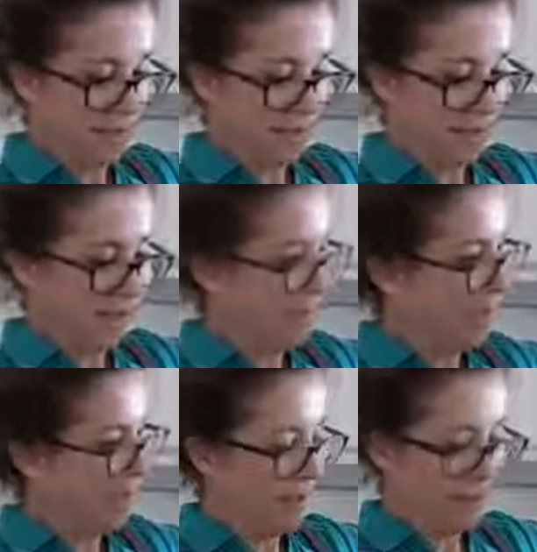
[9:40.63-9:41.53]
There we
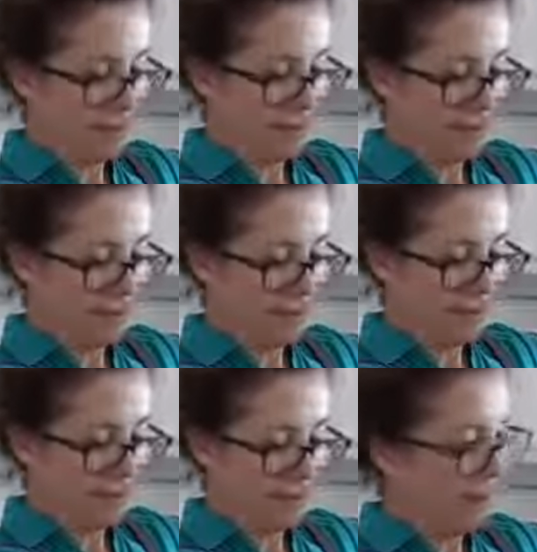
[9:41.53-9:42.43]
go.
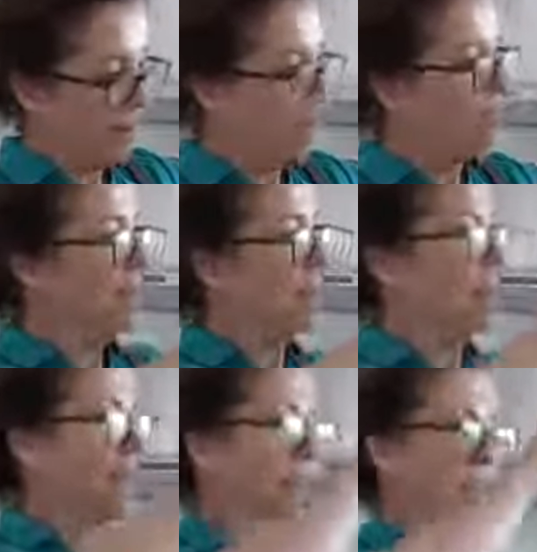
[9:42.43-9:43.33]

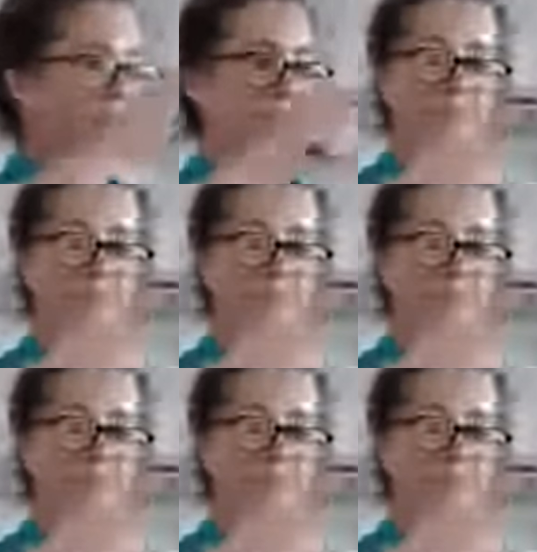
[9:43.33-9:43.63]
Done.